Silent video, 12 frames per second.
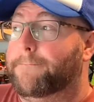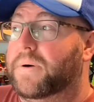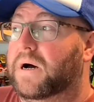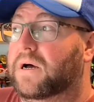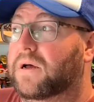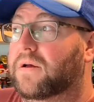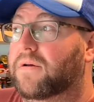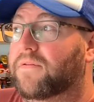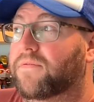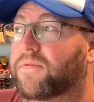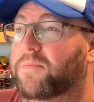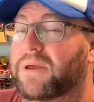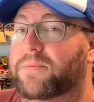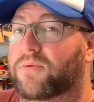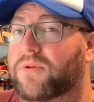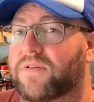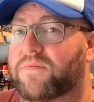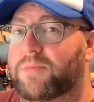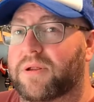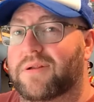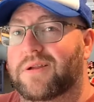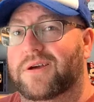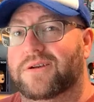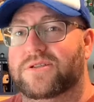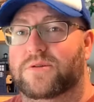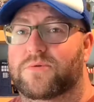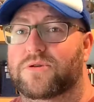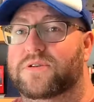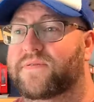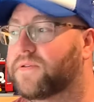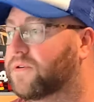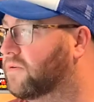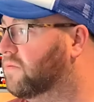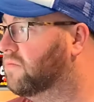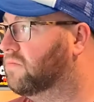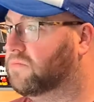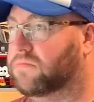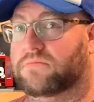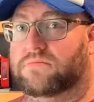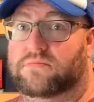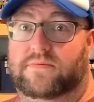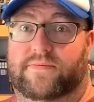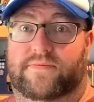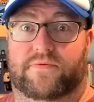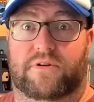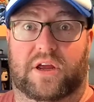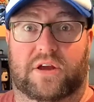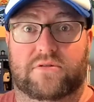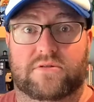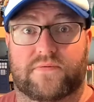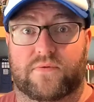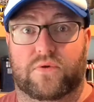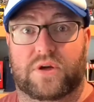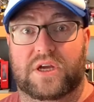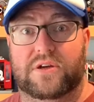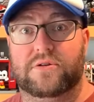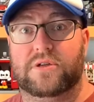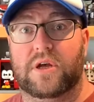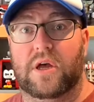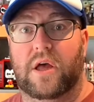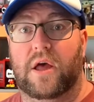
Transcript: but for people that have been customers for 3 years, 4 years,